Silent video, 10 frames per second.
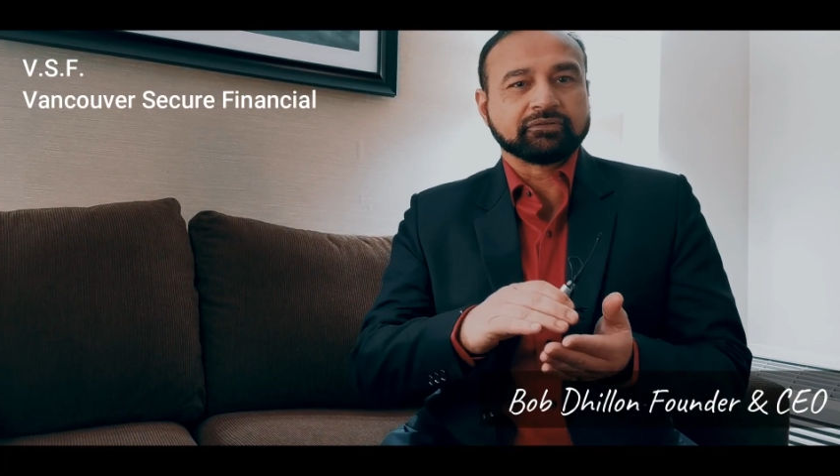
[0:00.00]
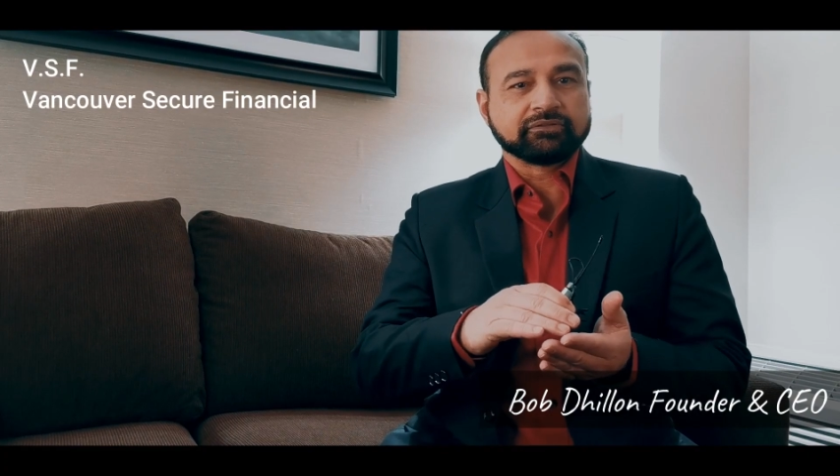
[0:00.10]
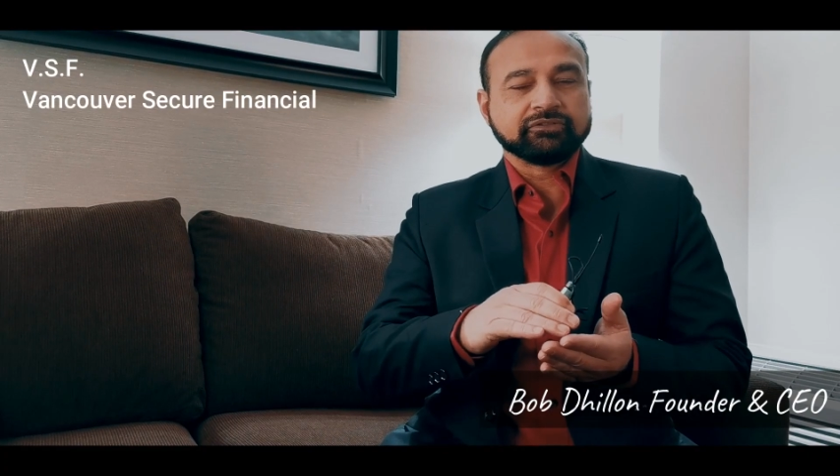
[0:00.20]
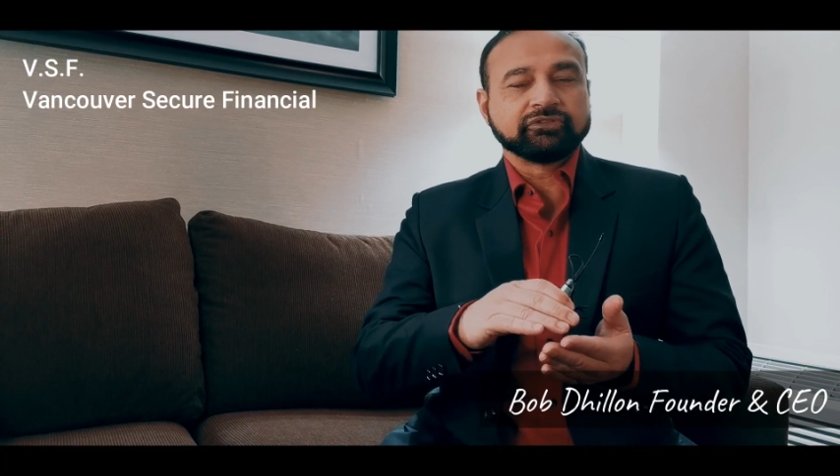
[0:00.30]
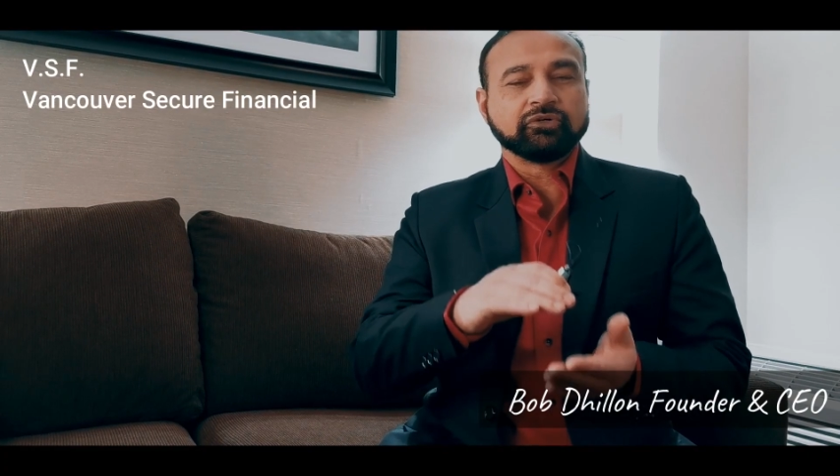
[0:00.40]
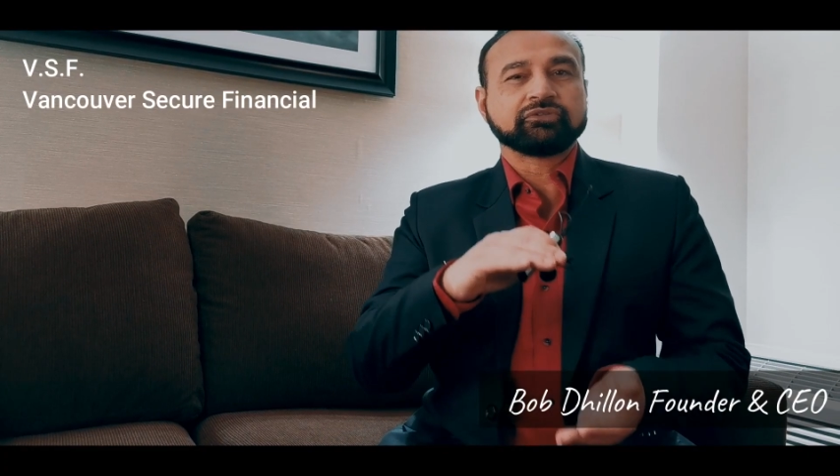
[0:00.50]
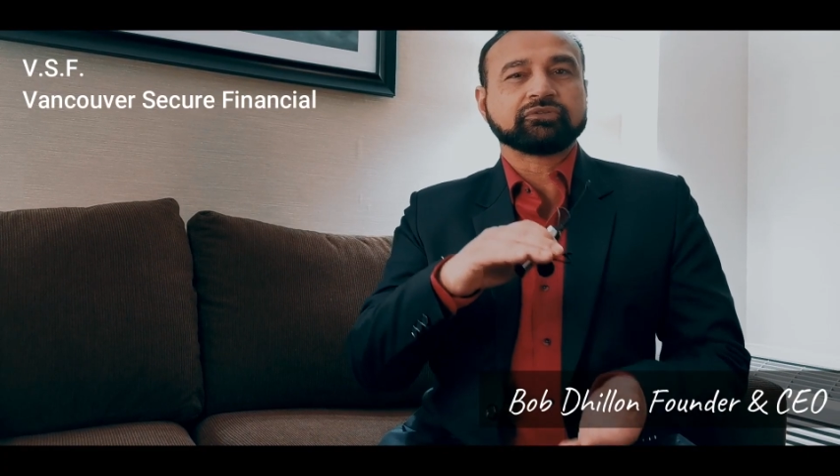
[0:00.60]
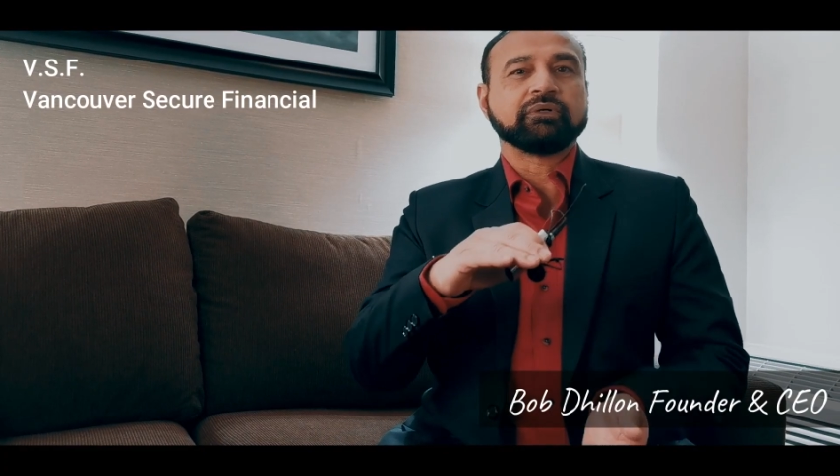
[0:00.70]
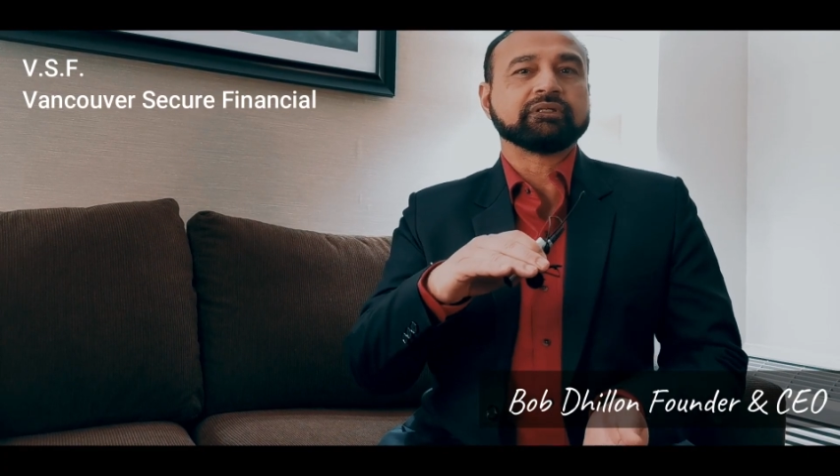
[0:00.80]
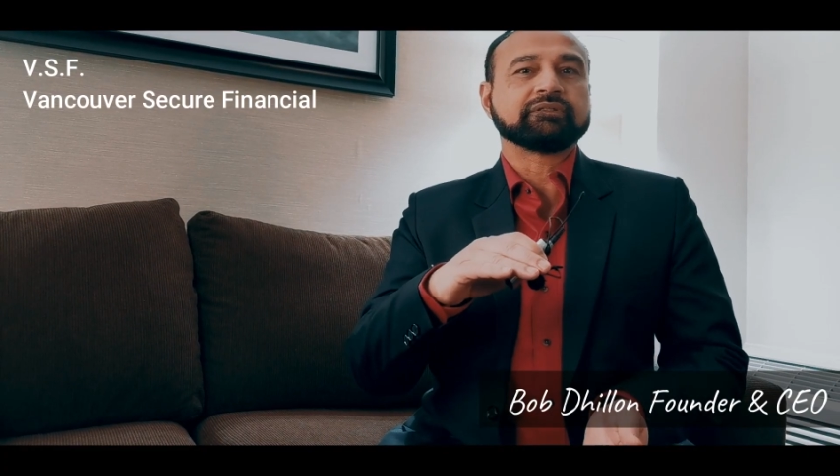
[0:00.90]
So those
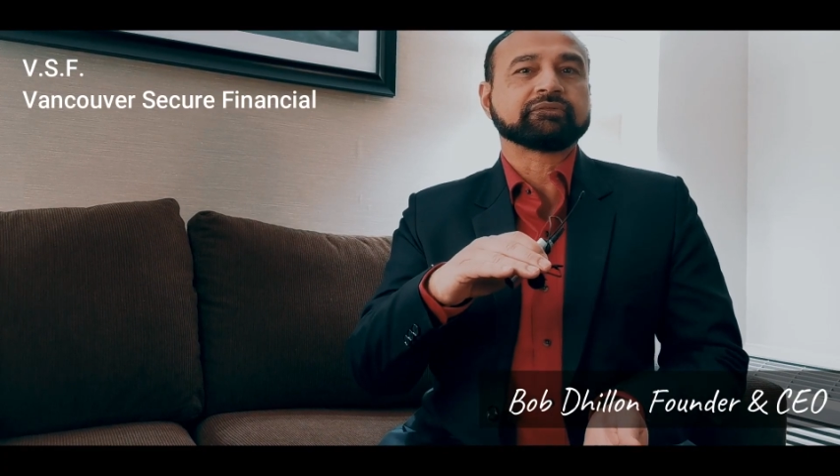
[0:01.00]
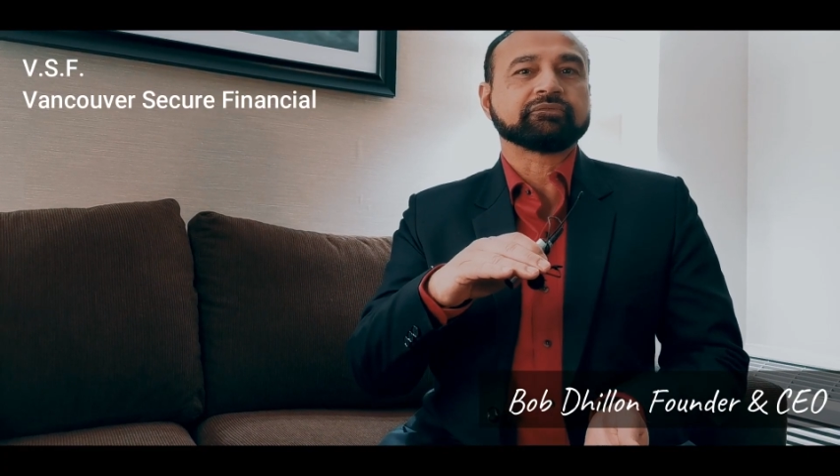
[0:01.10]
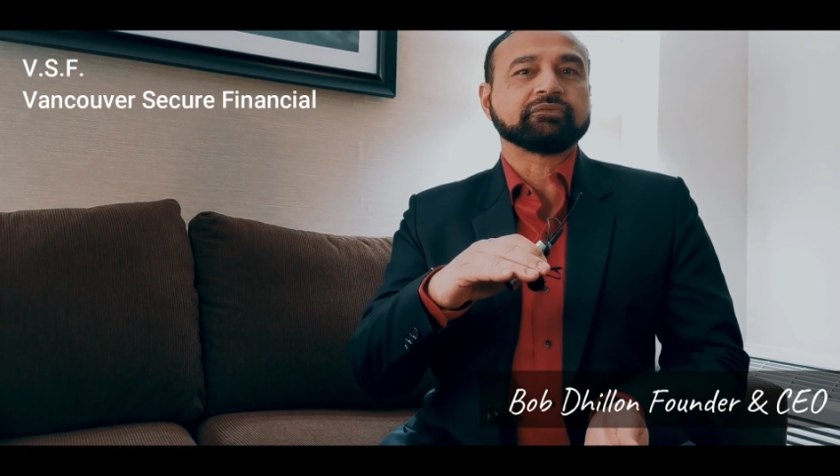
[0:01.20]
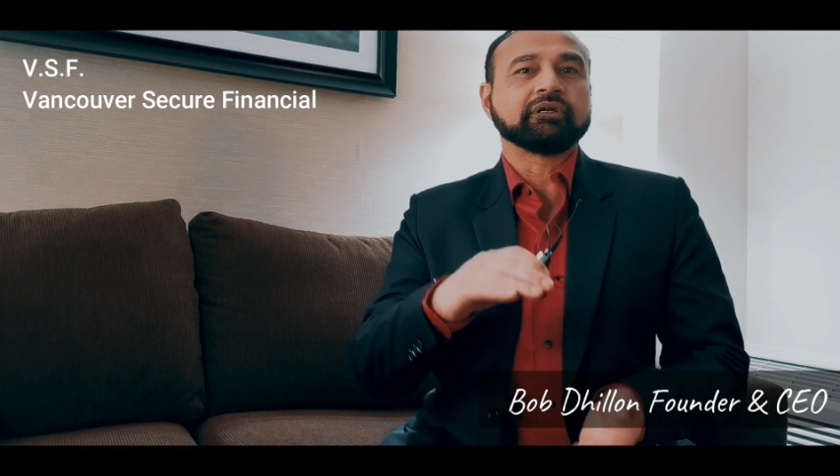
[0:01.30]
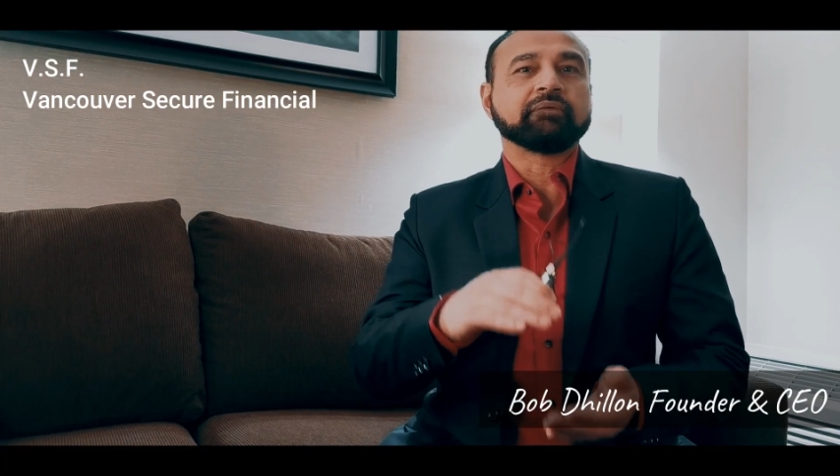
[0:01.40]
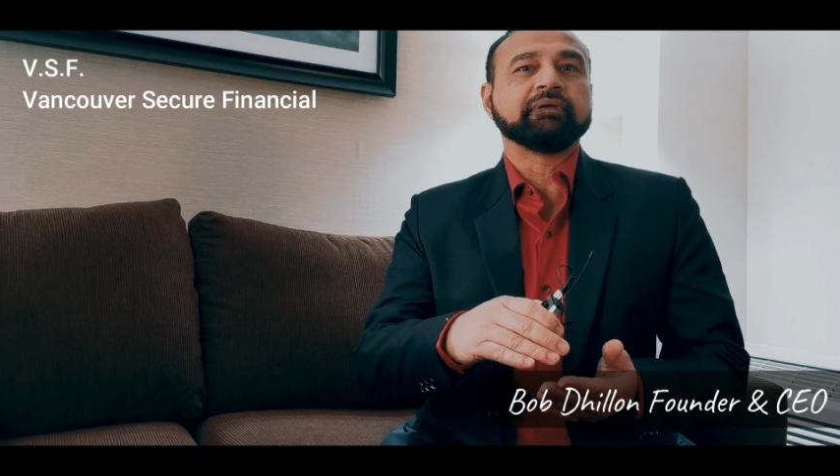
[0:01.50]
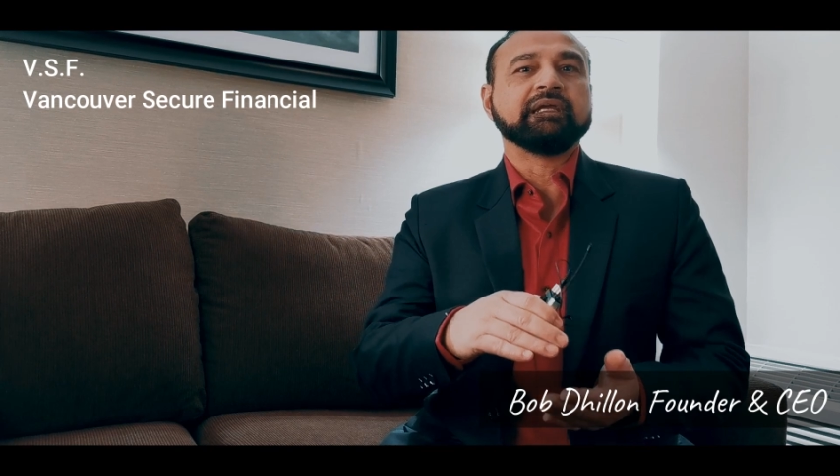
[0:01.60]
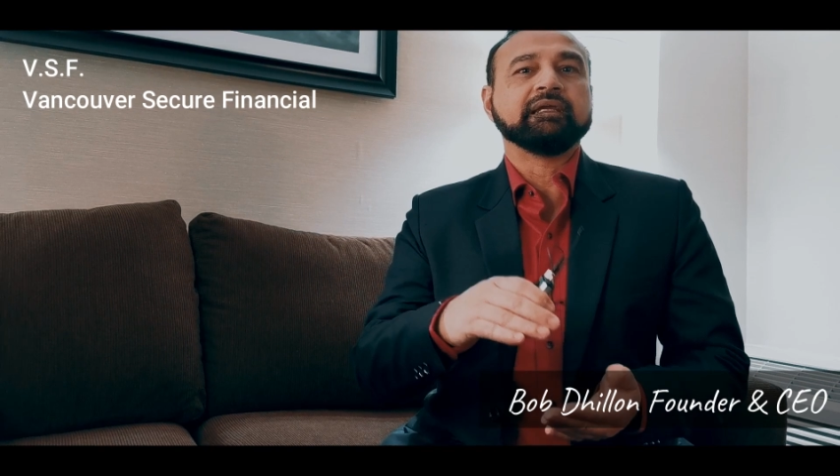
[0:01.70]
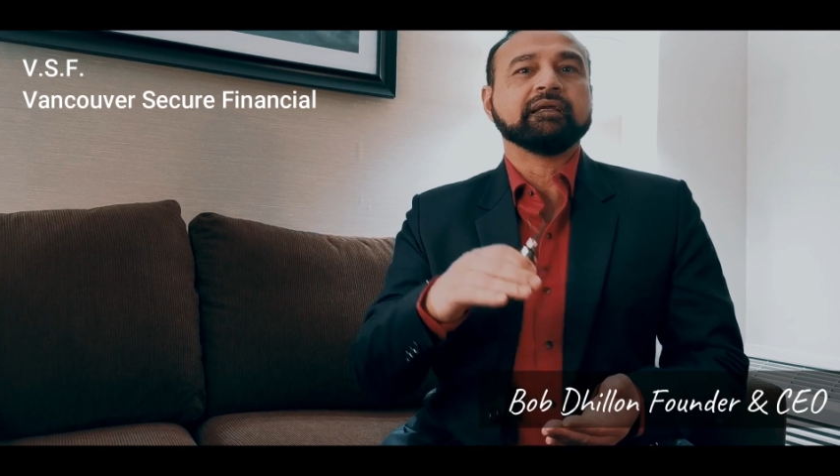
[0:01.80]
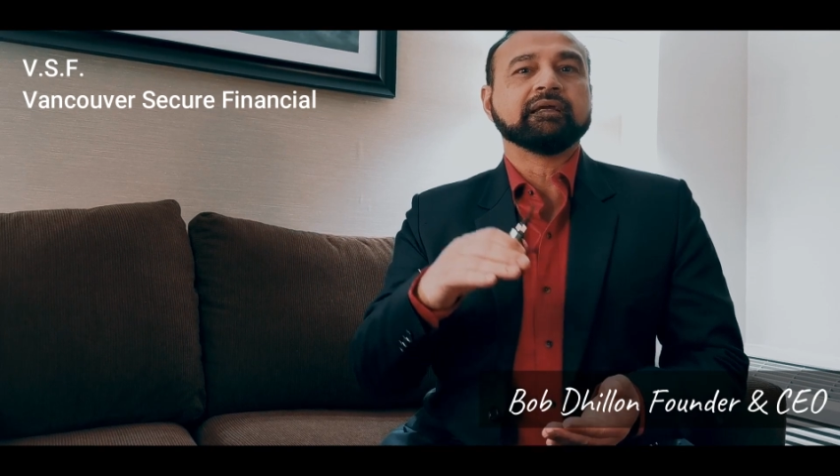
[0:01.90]
ones are going to
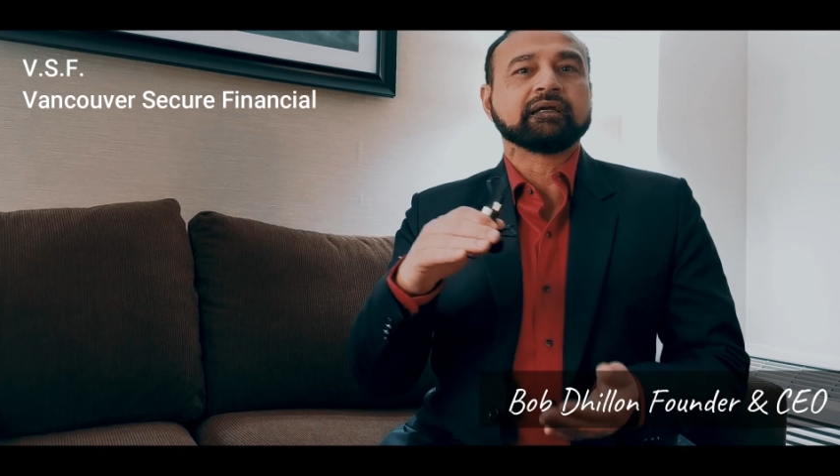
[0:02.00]
be